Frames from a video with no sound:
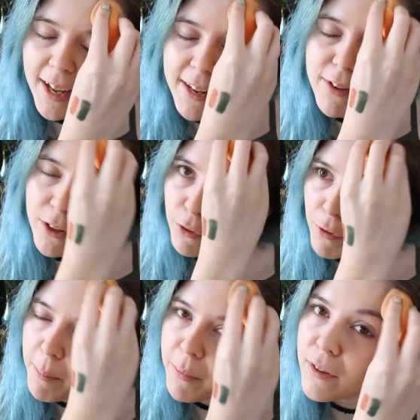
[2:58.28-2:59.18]
can't even
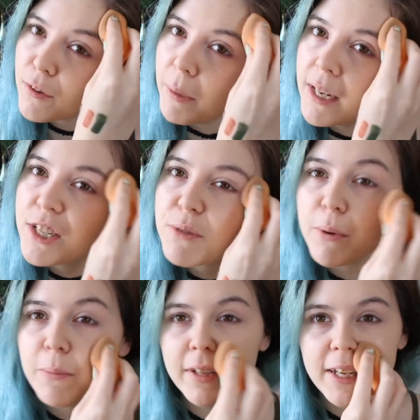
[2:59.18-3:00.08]
grip the sponge
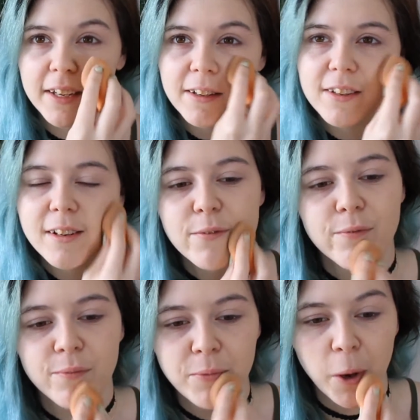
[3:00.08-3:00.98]
properly because I just
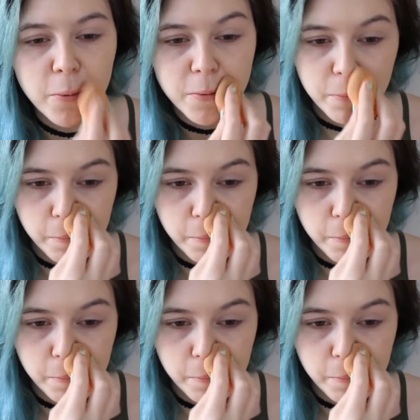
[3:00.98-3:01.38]
don't